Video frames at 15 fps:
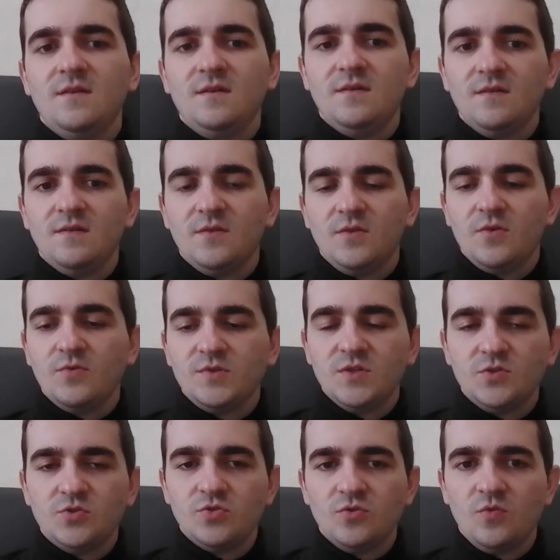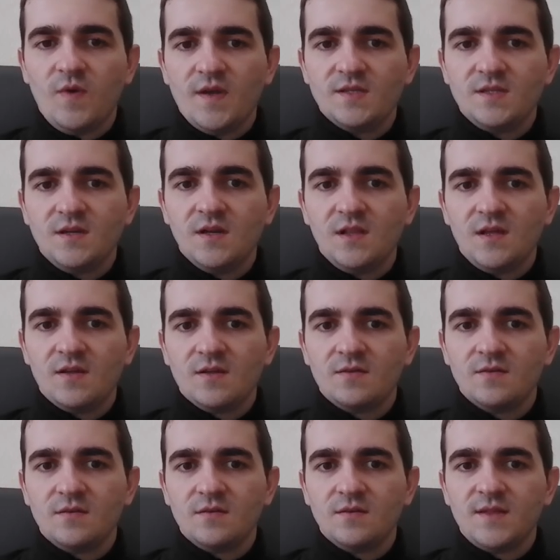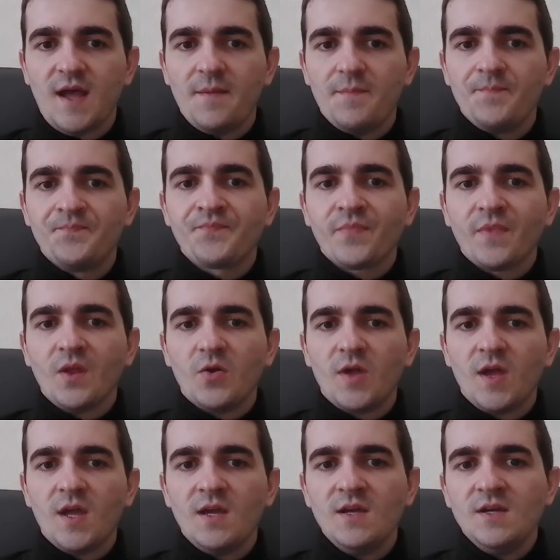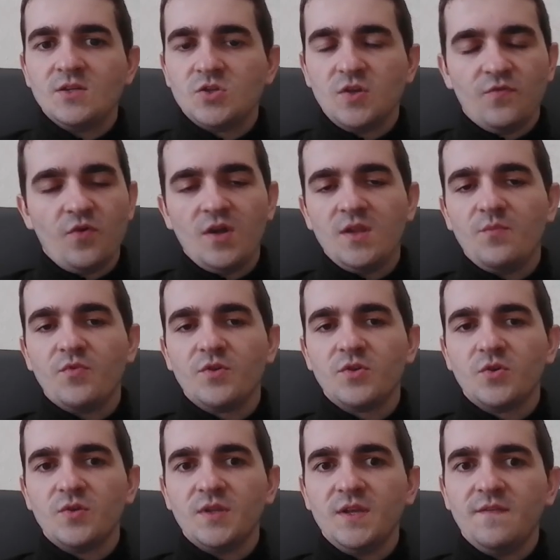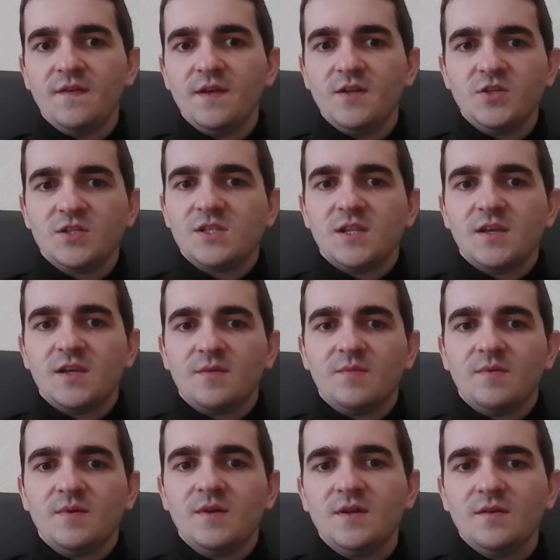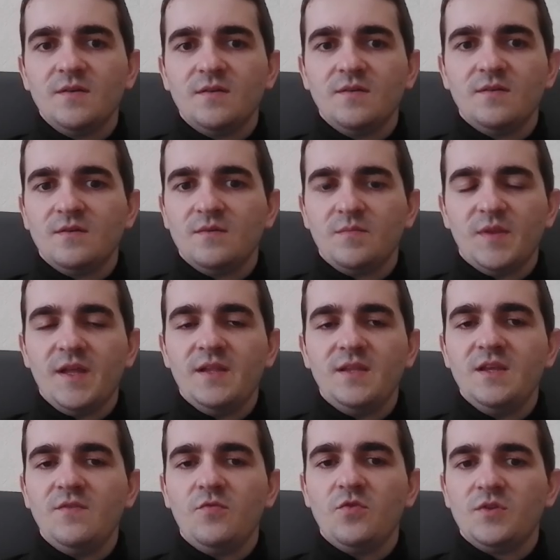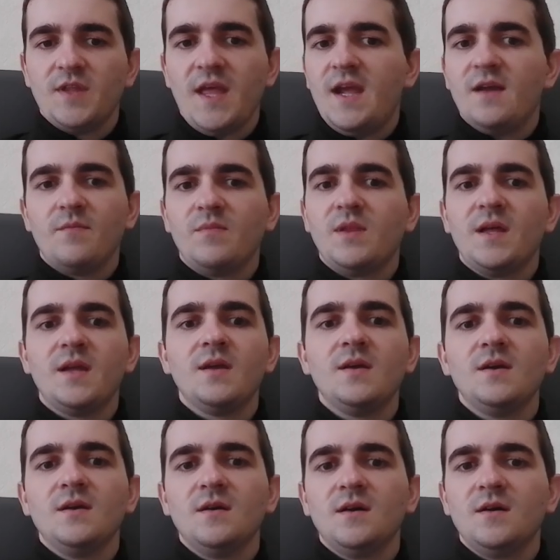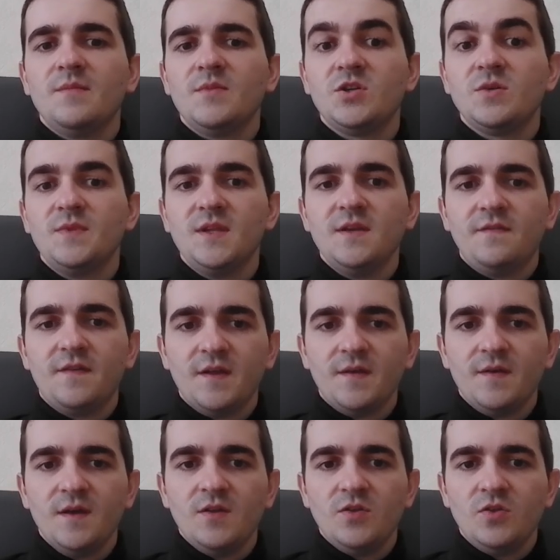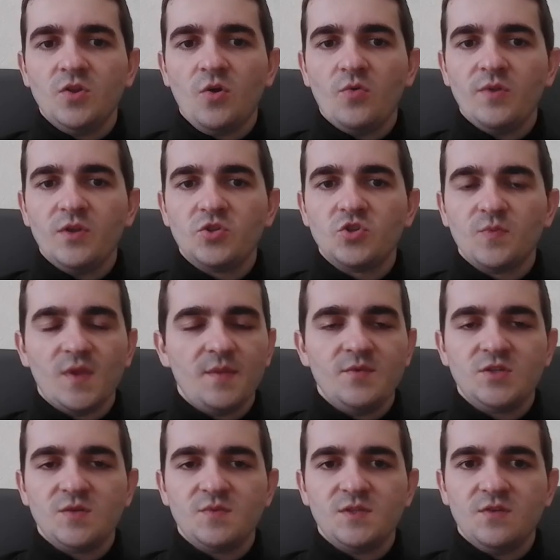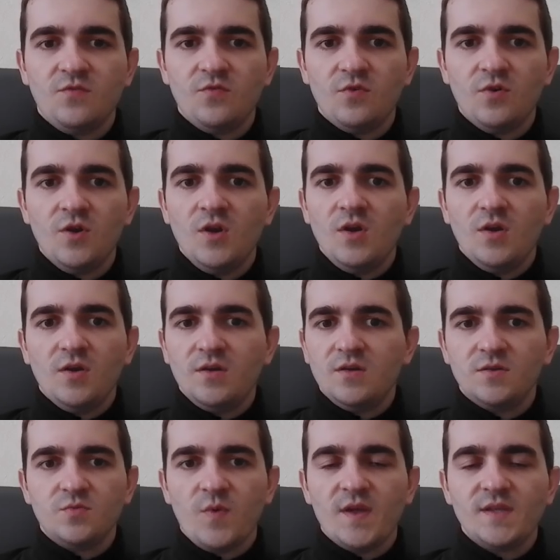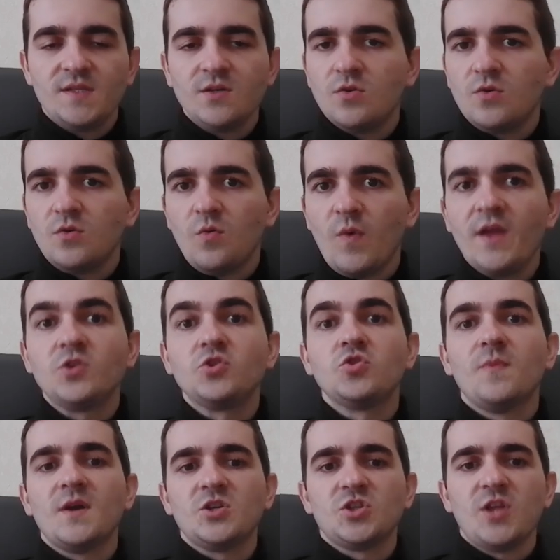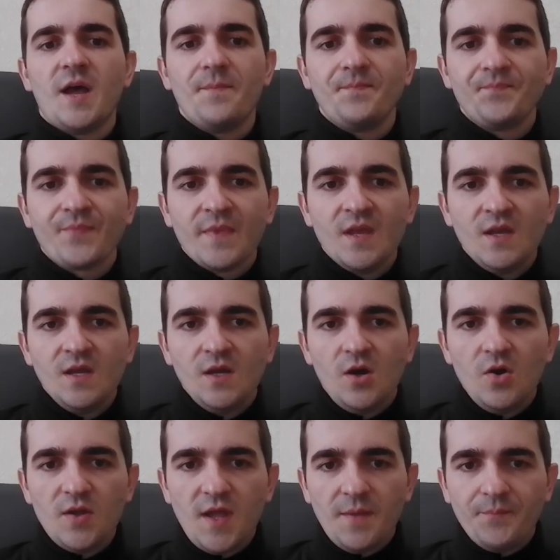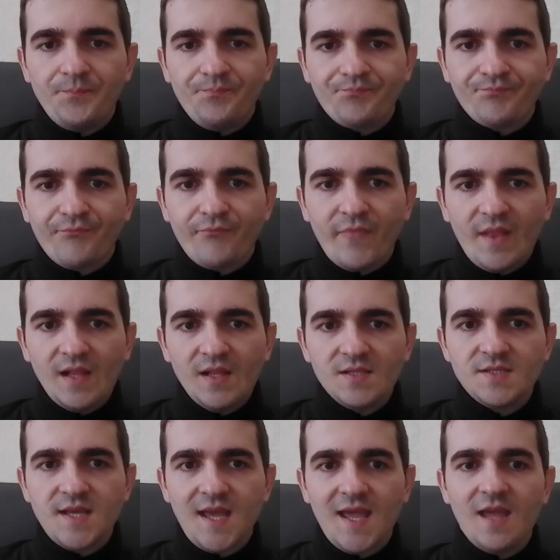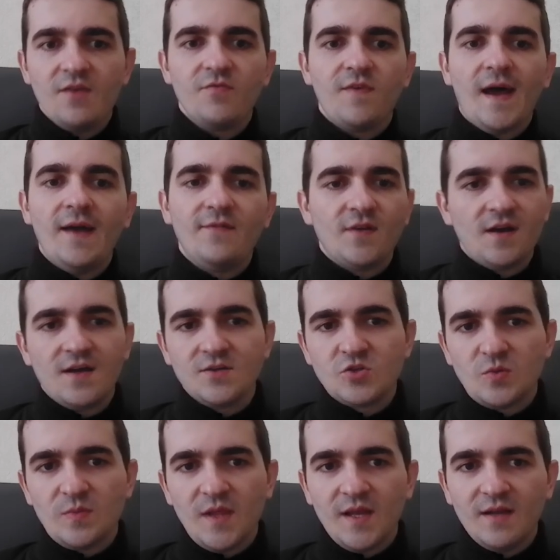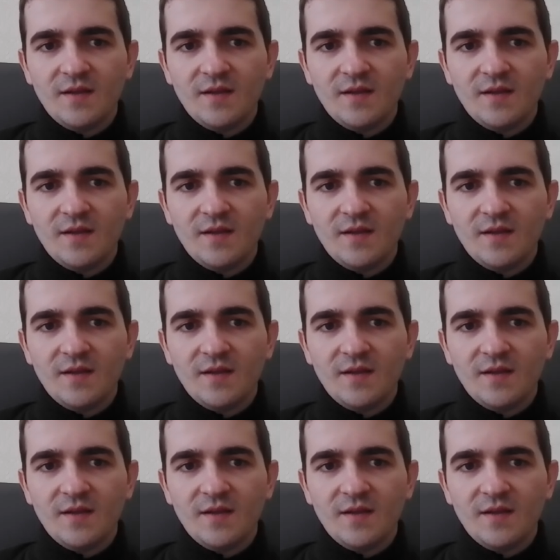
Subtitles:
you know, c2, wasting a lot of time, okay? So if you want to put it on d3, just like play d4, take, and play bishop d3. No need to play bishop c4, it's wasting way too much time. Okay, let's see, a5, so black